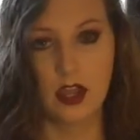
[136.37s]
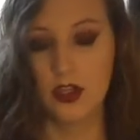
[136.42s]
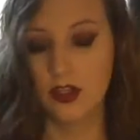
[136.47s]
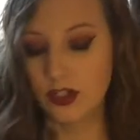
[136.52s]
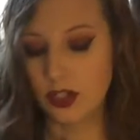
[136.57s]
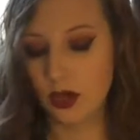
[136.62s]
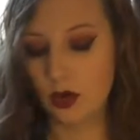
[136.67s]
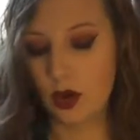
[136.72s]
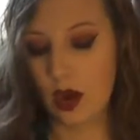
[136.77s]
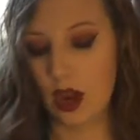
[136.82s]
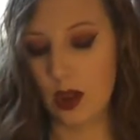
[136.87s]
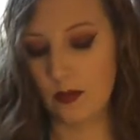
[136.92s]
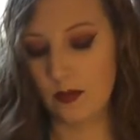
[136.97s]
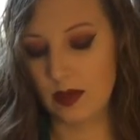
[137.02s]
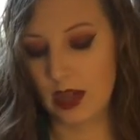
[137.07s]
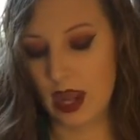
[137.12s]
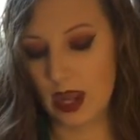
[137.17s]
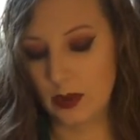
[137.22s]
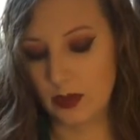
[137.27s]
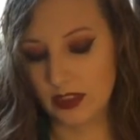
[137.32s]
So
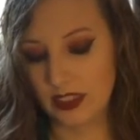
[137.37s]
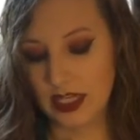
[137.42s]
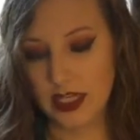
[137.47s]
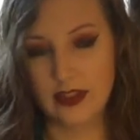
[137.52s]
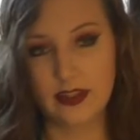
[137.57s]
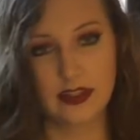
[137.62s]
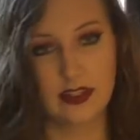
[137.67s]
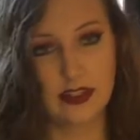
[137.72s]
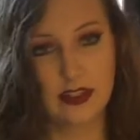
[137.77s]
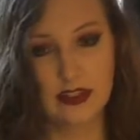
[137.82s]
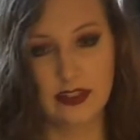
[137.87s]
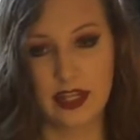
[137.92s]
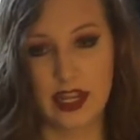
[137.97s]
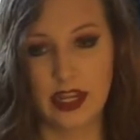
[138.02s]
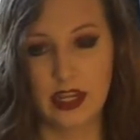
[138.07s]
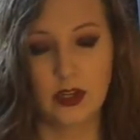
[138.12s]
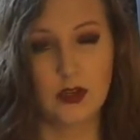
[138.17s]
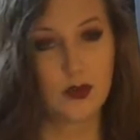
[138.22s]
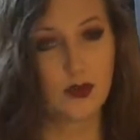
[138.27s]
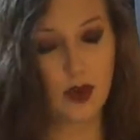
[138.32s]
I would say this is
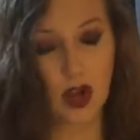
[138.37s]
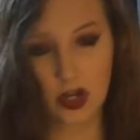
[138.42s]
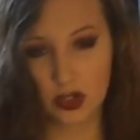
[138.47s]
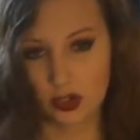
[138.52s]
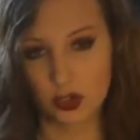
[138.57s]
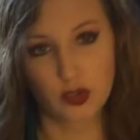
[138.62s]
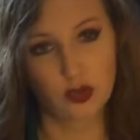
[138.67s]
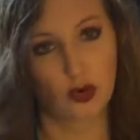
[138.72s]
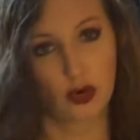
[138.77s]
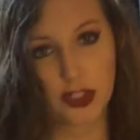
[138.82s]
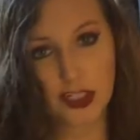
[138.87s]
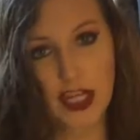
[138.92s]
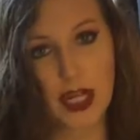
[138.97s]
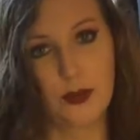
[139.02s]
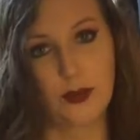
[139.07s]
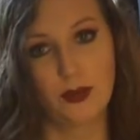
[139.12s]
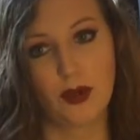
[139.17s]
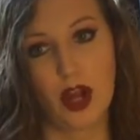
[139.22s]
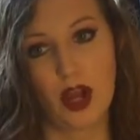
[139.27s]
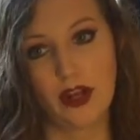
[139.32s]
a drugstore
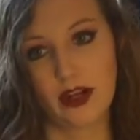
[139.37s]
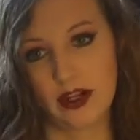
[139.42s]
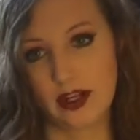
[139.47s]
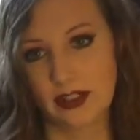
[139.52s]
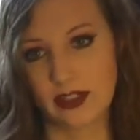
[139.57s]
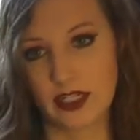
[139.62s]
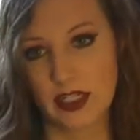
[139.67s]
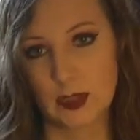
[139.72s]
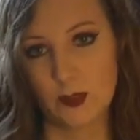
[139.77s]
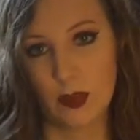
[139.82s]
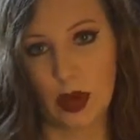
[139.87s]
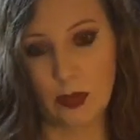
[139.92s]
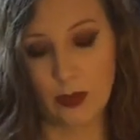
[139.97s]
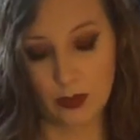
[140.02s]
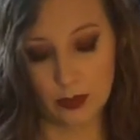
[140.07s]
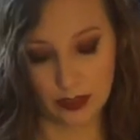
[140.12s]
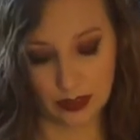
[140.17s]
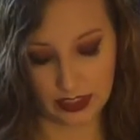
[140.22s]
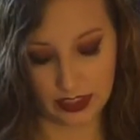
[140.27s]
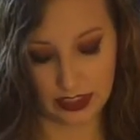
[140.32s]
type product. It's
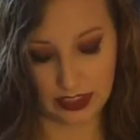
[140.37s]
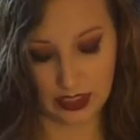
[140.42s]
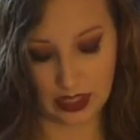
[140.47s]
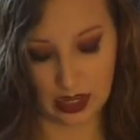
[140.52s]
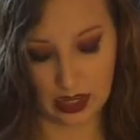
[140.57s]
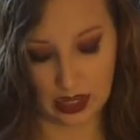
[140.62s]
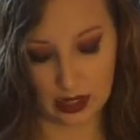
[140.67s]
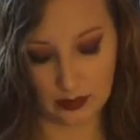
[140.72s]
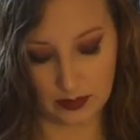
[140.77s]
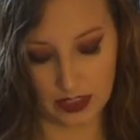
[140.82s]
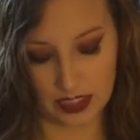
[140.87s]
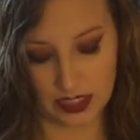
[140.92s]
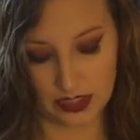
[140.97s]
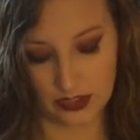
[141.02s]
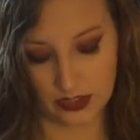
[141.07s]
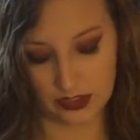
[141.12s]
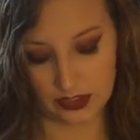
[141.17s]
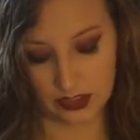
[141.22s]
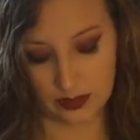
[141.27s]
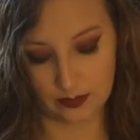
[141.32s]
probably
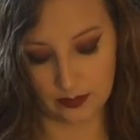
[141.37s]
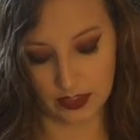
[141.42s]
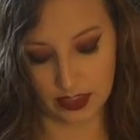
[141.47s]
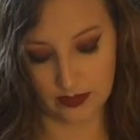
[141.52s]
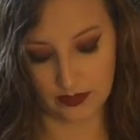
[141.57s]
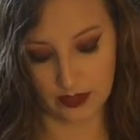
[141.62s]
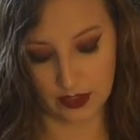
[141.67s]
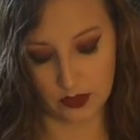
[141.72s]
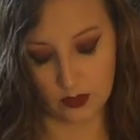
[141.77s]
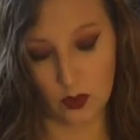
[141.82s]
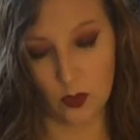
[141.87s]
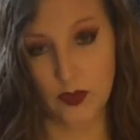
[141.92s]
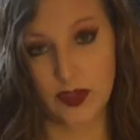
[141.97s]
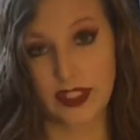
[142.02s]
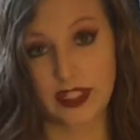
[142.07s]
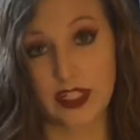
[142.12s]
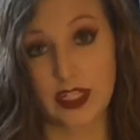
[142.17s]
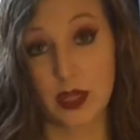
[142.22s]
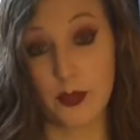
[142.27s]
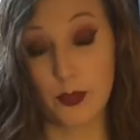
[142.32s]
either something that you only
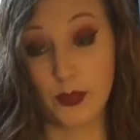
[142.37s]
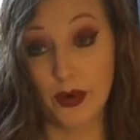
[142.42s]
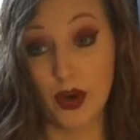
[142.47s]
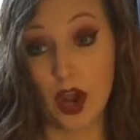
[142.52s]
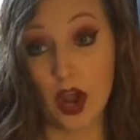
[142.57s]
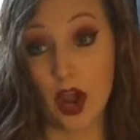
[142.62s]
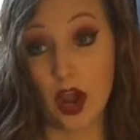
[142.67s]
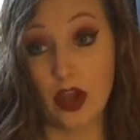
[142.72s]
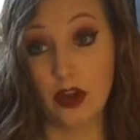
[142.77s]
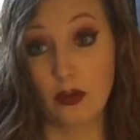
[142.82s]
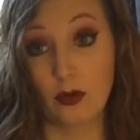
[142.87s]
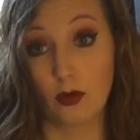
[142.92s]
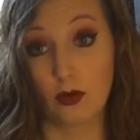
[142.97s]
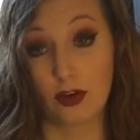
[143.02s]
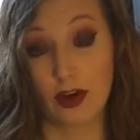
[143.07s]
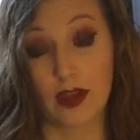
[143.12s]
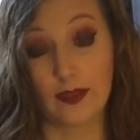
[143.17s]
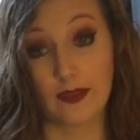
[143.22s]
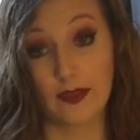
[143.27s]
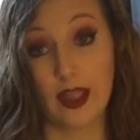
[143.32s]
see abroad
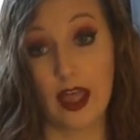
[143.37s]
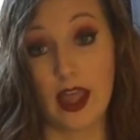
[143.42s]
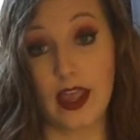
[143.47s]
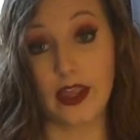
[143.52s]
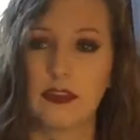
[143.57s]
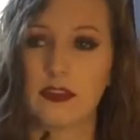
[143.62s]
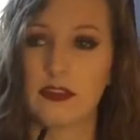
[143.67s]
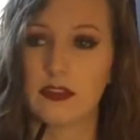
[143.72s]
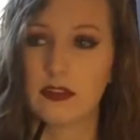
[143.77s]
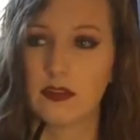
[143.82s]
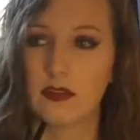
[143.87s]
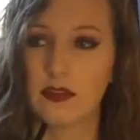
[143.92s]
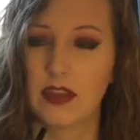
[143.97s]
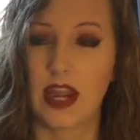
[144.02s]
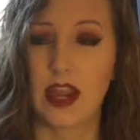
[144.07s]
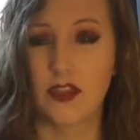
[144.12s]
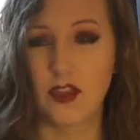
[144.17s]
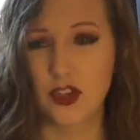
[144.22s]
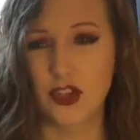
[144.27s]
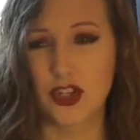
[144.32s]
or online,
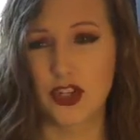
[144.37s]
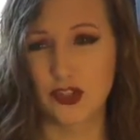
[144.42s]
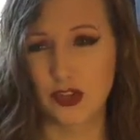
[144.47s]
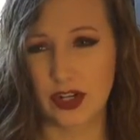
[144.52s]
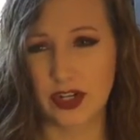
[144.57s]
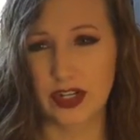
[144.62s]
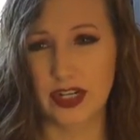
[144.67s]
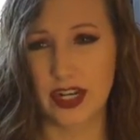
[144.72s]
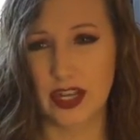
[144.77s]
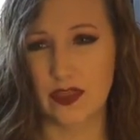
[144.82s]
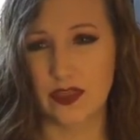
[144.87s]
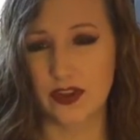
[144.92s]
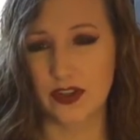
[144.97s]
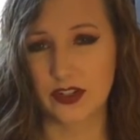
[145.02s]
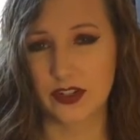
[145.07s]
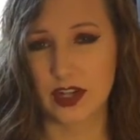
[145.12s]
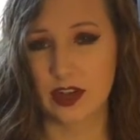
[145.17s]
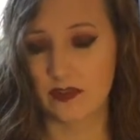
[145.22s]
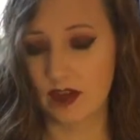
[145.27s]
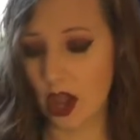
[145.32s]
and they're just trying to get their
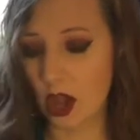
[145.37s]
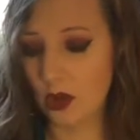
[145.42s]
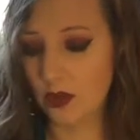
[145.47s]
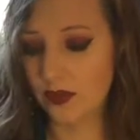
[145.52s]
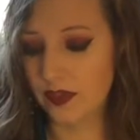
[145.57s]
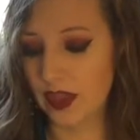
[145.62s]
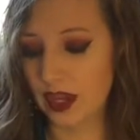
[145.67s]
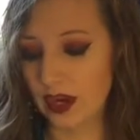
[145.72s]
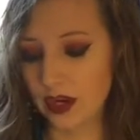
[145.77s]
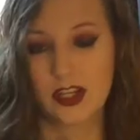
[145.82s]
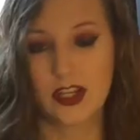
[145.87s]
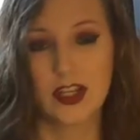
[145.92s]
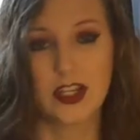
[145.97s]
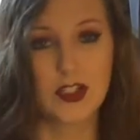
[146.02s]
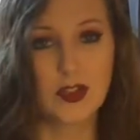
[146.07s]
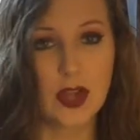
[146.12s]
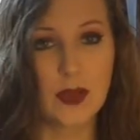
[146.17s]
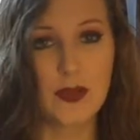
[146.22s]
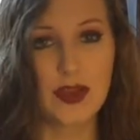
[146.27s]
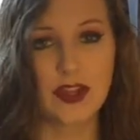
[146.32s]
stuff out there.
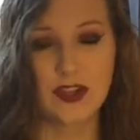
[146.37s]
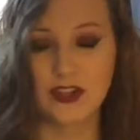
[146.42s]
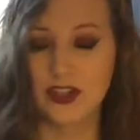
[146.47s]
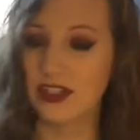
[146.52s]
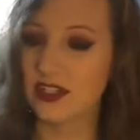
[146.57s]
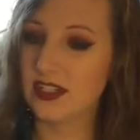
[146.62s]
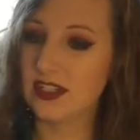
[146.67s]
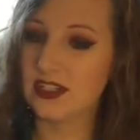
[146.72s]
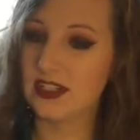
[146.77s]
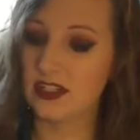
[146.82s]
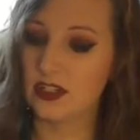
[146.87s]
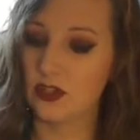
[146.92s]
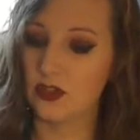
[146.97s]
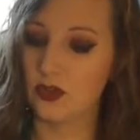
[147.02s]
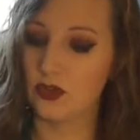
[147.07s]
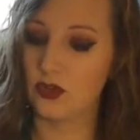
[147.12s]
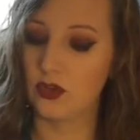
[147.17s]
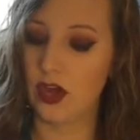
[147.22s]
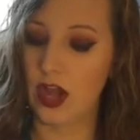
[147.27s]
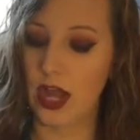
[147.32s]
So I'm interested
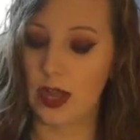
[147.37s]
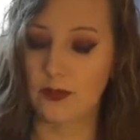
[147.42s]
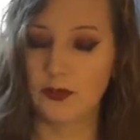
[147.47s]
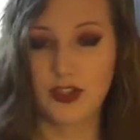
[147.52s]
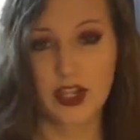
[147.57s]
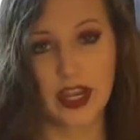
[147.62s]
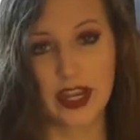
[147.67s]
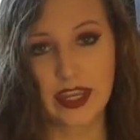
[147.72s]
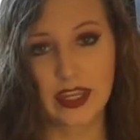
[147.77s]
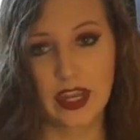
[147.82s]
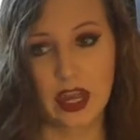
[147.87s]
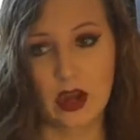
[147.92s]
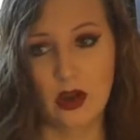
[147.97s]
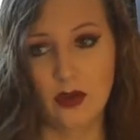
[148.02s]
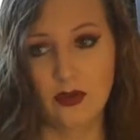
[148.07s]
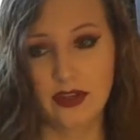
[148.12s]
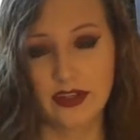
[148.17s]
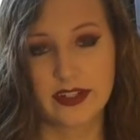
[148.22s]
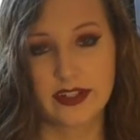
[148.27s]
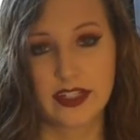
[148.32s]
to check it
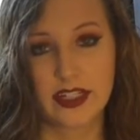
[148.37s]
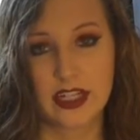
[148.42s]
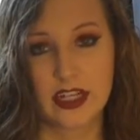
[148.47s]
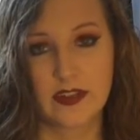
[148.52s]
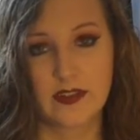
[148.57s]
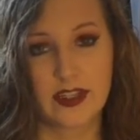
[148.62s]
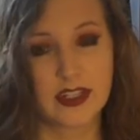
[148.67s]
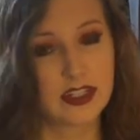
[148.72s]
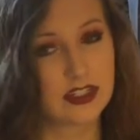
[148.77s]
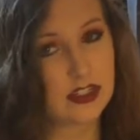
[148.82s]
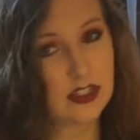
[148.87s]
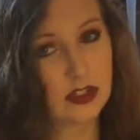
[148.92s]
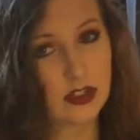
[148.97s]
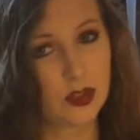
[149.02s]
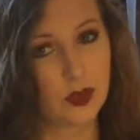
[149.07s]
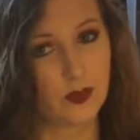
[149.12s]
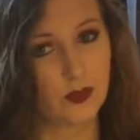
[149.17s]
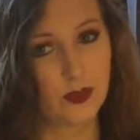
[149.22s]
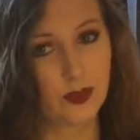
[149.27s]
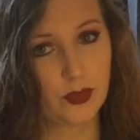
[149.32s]
out and see if this is a
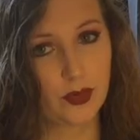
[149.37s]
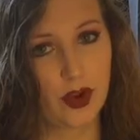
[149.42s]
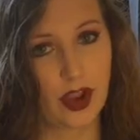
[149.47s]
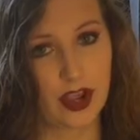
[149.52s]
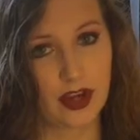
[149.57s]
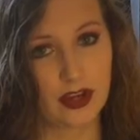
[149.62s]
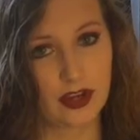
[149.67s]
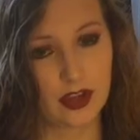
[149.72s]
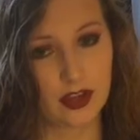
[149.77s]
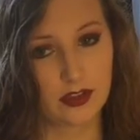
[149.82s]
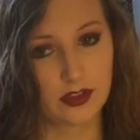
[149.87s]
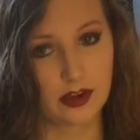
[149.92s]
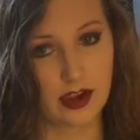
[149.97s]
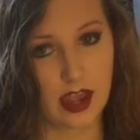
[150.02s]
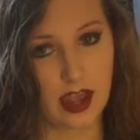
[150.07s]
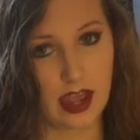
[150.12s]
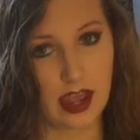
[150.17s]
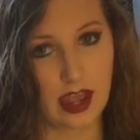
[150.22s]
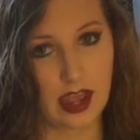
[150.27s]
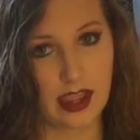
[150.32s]
dupe for any other
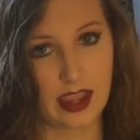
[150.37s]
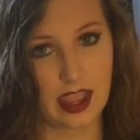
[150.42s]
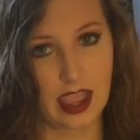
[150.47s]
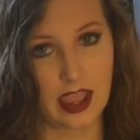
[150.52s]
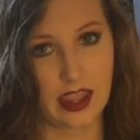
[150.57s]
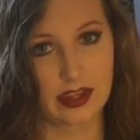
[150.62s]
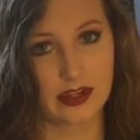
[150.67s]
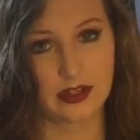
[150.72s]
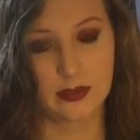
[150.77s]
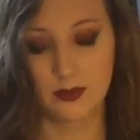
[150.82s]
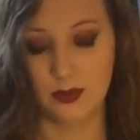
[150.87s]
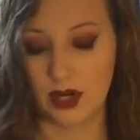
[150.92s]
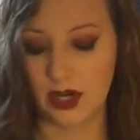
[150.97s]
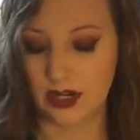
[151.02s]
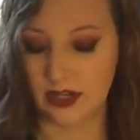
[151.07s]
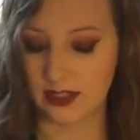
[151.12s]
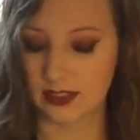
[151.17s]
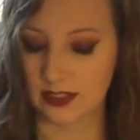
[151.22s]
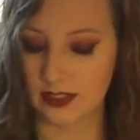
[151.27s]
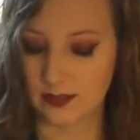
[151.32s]
high-end
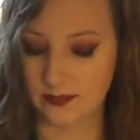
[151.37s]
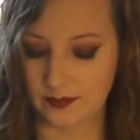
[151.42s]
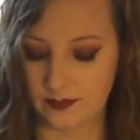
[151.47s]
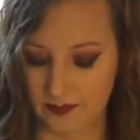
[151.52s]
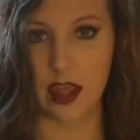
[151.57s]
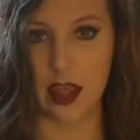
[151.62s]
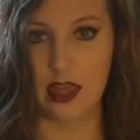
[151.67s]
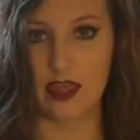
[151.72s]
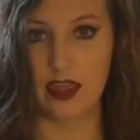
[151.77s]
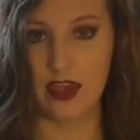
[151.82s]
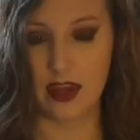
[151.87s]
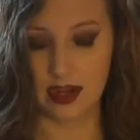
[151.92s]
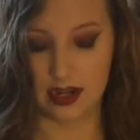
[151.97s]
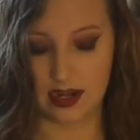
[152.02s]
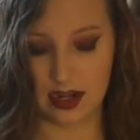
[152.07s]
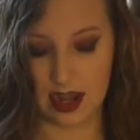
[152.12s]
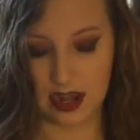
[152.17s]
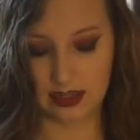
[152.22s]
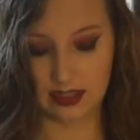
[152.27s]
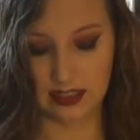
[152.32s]
products. The
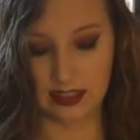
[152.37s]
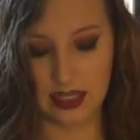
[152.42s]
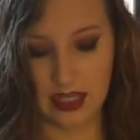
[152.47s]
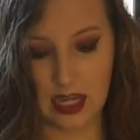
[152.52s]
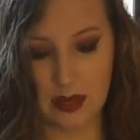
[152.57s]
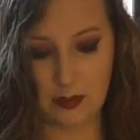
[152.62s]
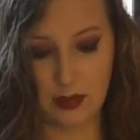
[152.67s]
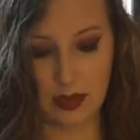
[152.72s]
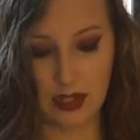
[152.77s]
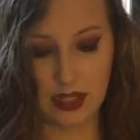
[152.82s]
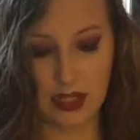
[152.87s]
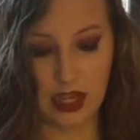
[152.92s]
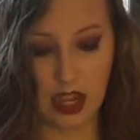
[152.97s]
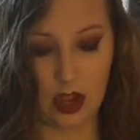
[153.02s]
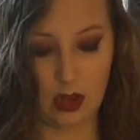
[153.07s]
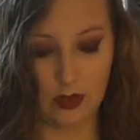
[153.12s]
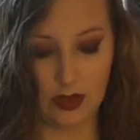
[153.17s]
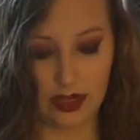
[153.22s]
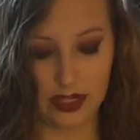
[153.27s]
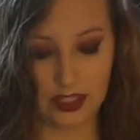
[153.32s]
next thing I'm pulling
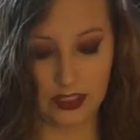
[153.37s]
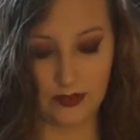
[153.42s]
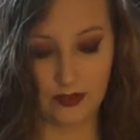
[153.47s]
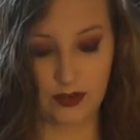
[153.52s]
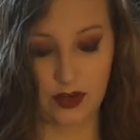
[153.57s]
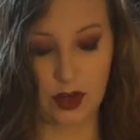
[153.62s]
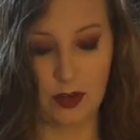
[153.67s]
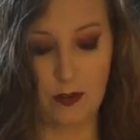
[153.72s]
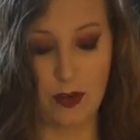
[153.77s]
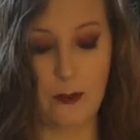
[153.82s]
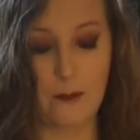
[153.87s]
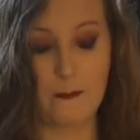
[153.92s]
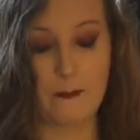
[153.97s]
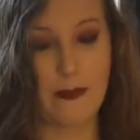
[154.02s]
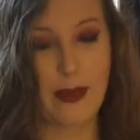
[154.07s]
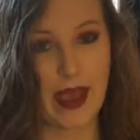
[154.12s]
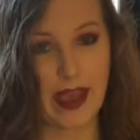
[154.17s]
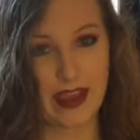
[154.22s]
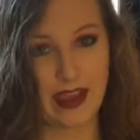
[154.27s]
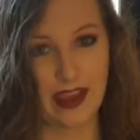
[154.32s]
out is from
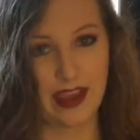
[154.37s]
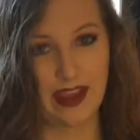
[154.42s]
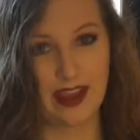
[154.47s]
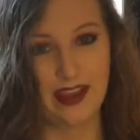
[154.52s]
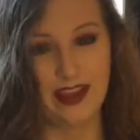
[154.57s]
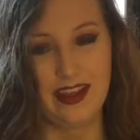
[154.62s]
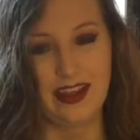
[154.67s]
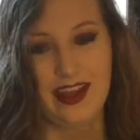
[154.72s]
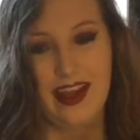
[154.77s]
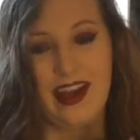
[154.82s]
Becca.